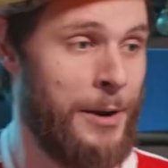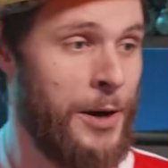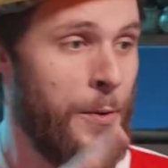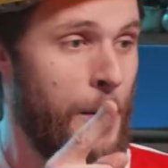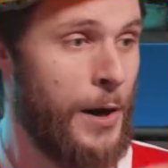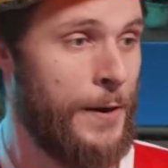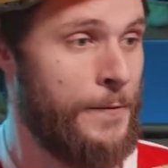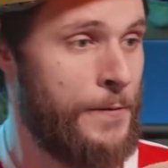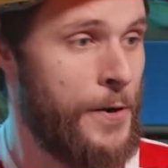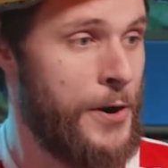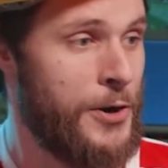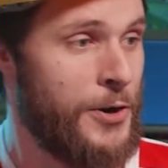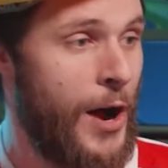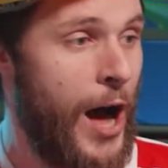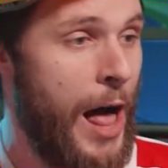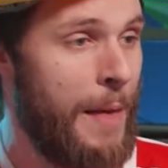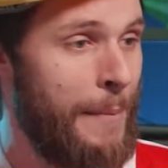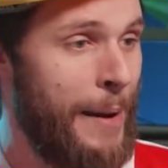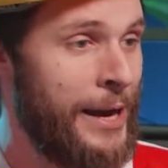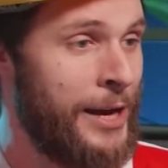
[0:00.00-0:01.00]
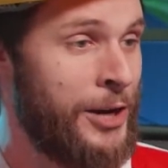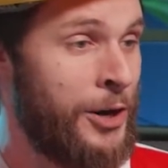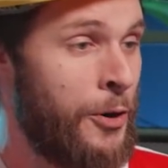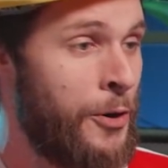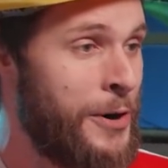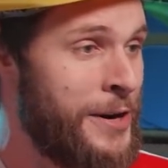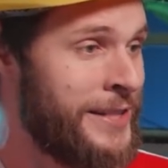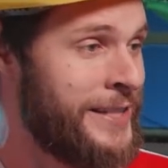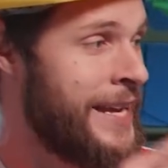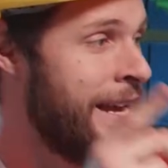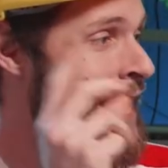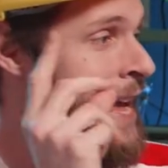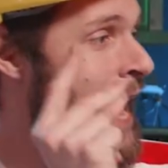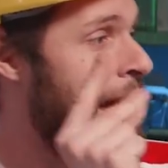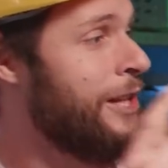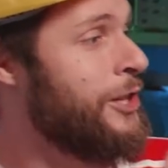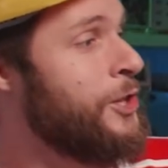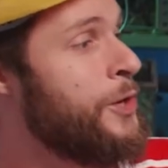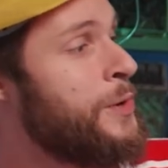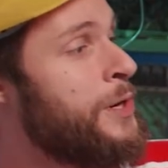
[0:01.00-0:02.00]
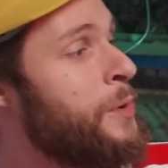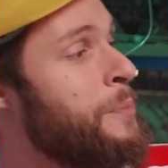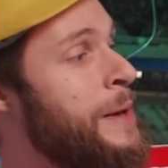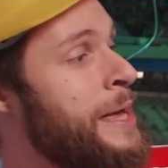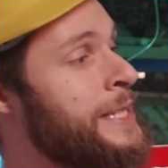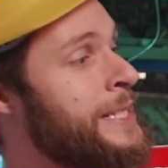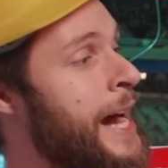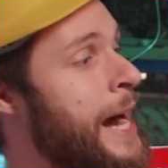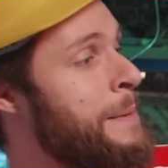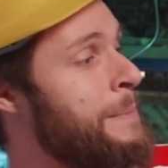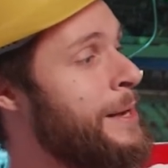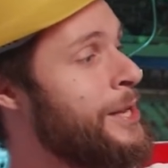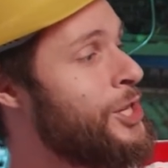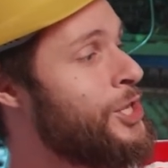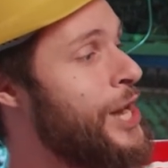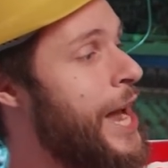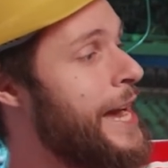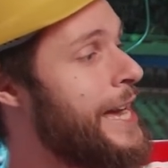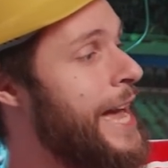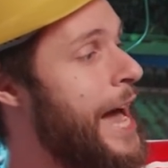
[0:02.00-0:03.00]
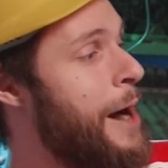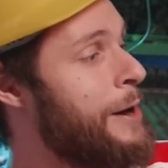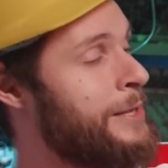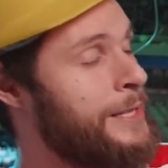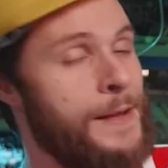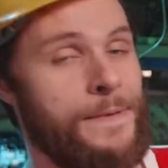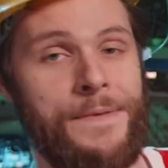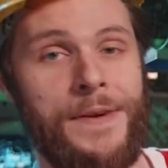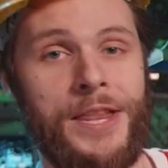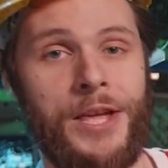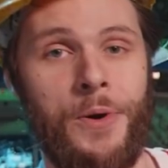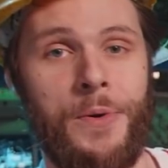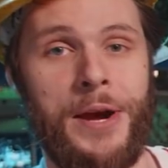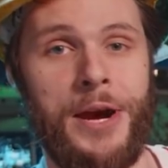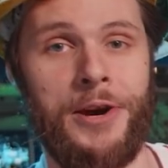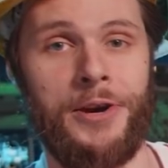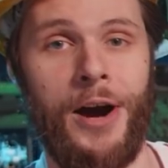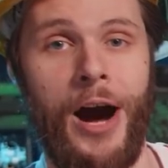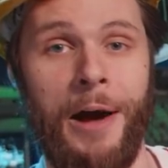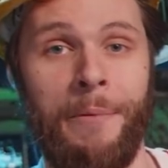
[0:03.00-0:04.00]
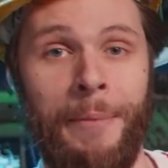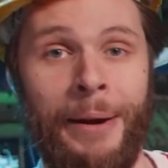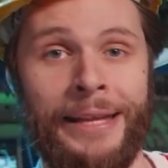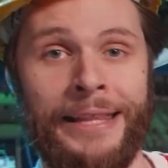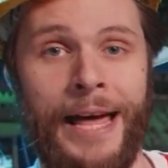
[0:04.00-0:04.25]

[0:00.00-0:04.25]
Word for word: going to work further on my course, and you, in the meantime, can check out the video here on my